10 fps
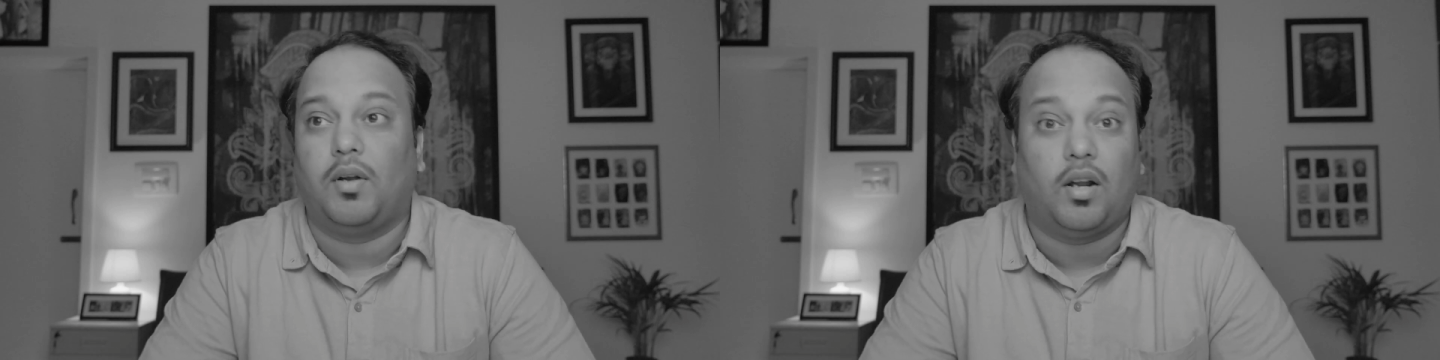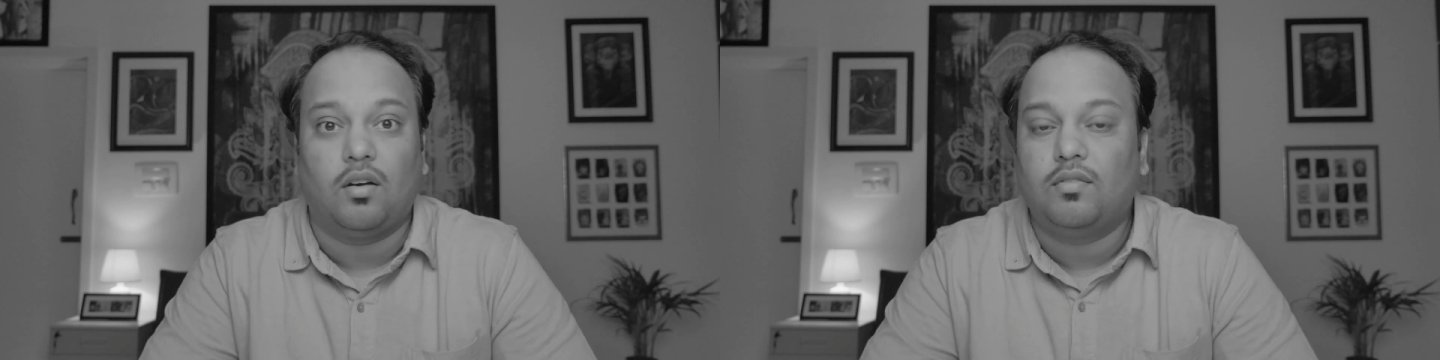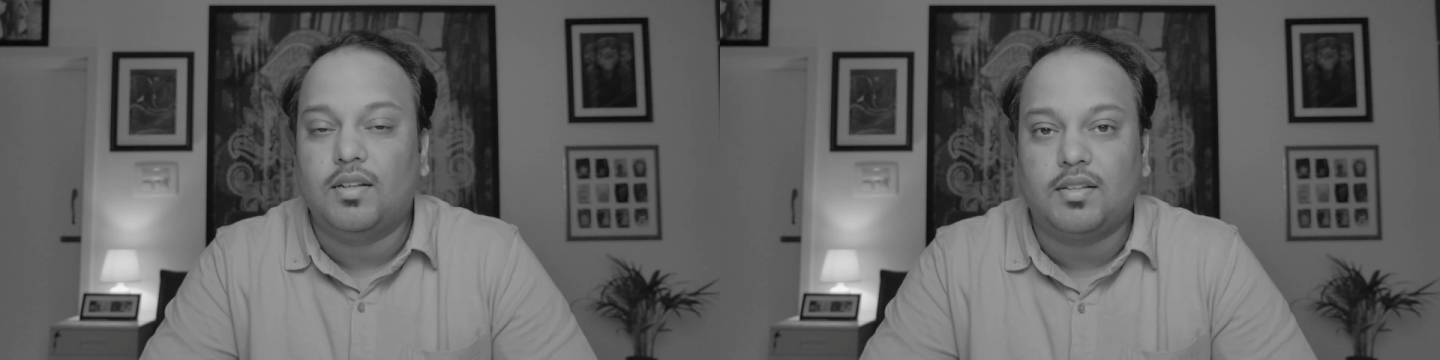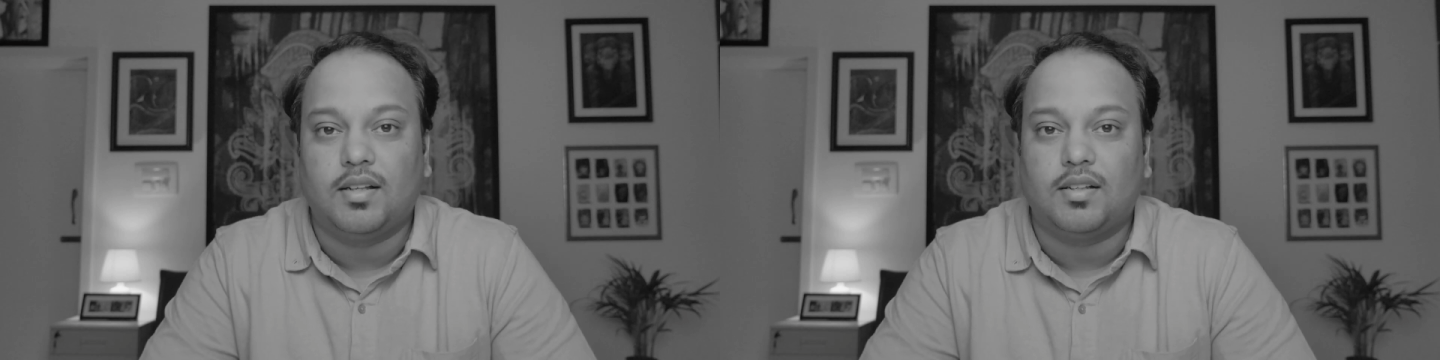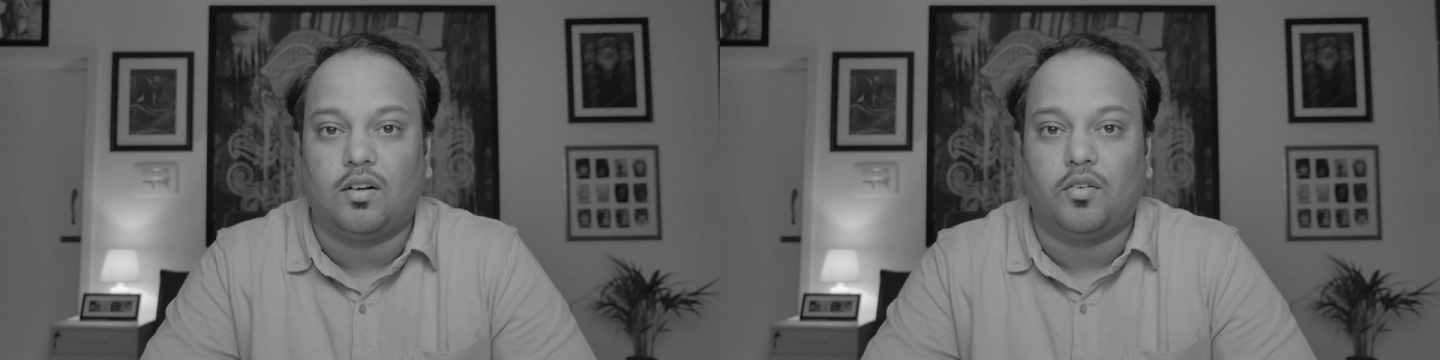None of these
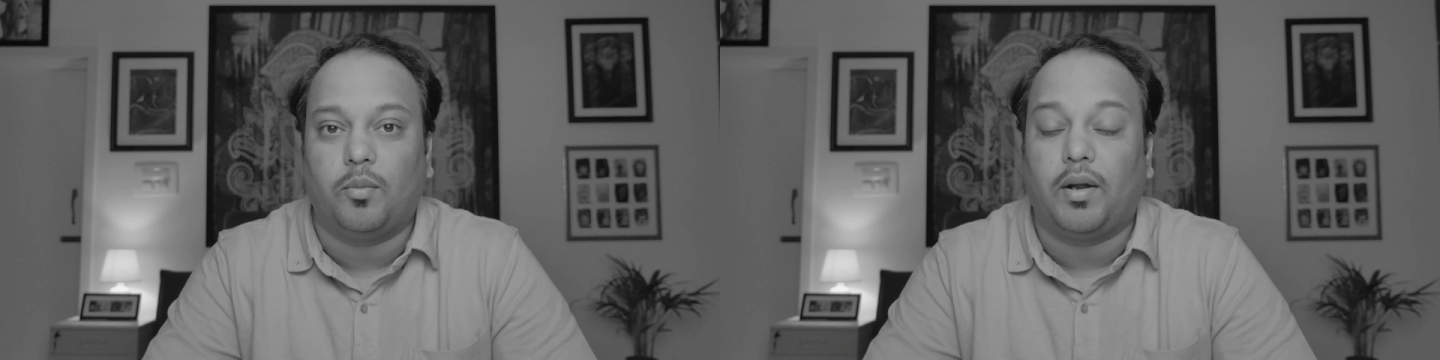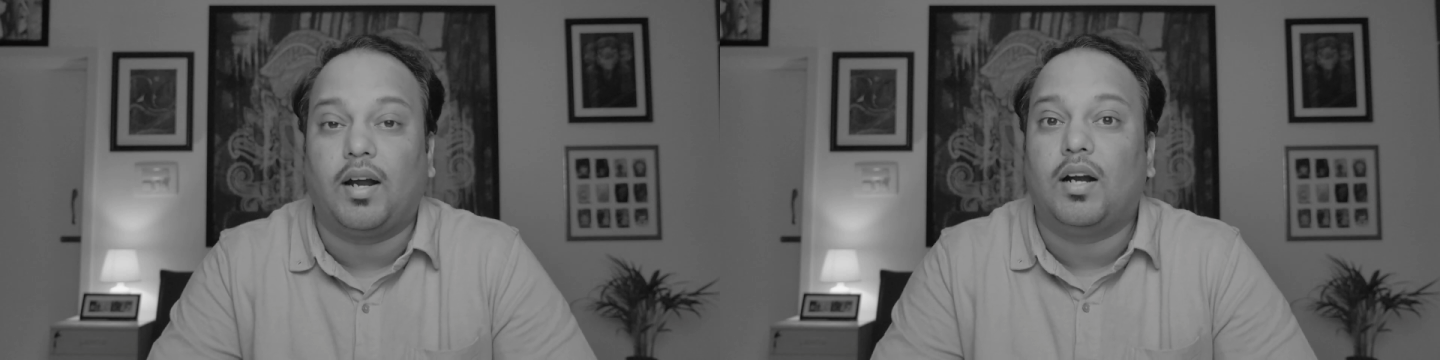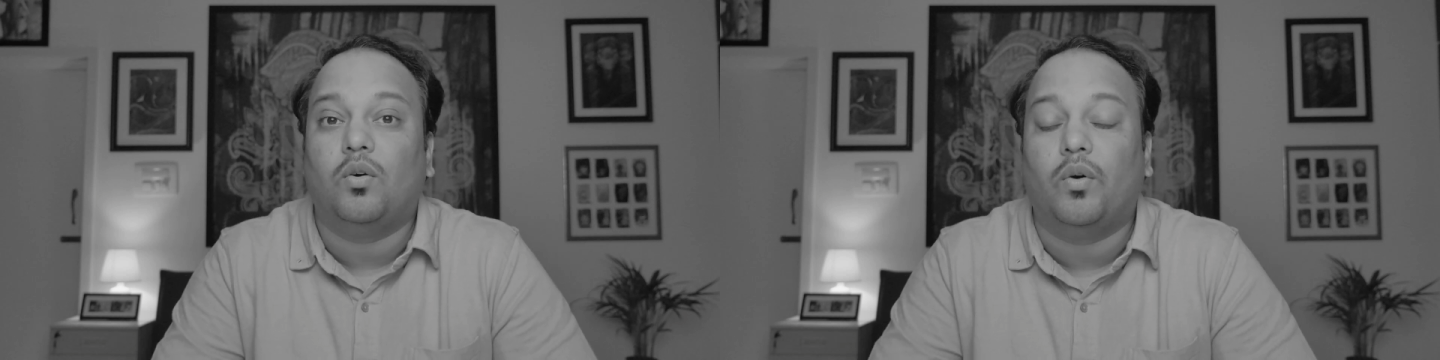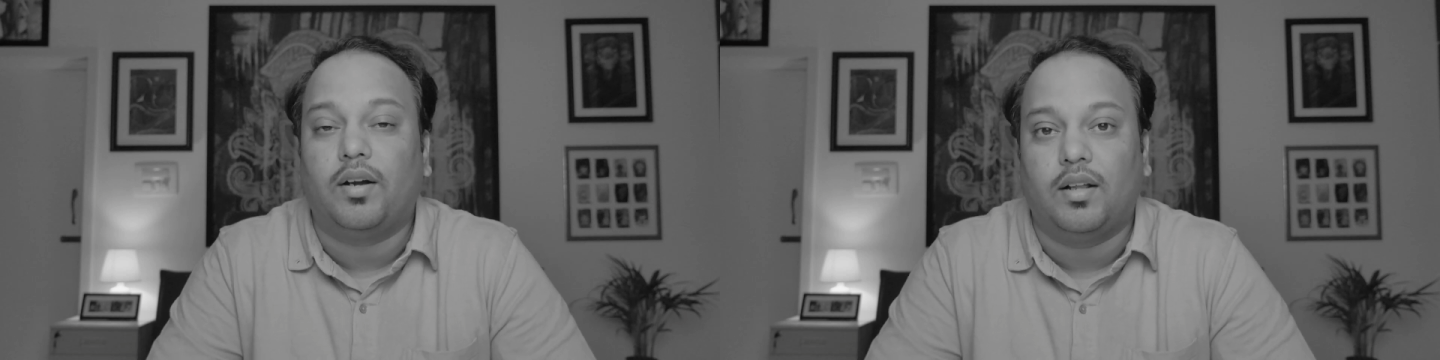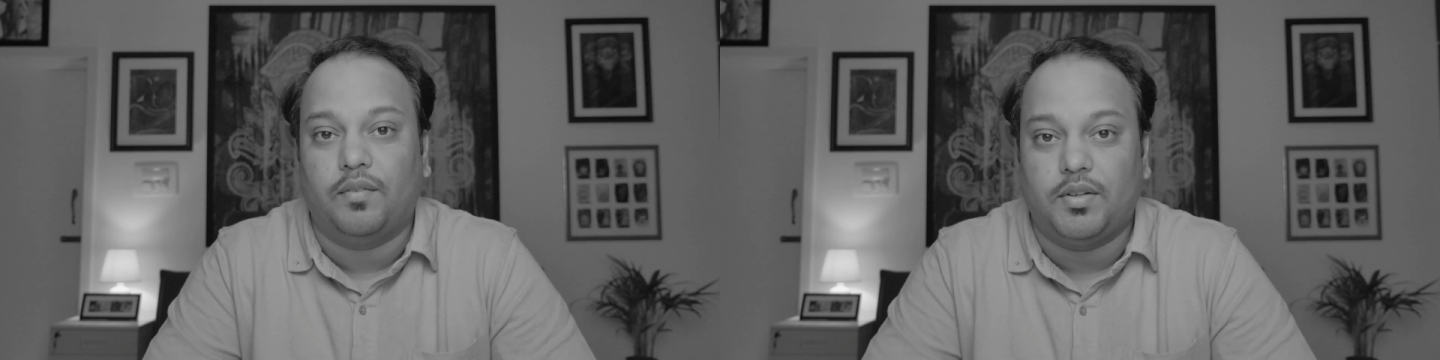things are avoidable. I can't go and tell the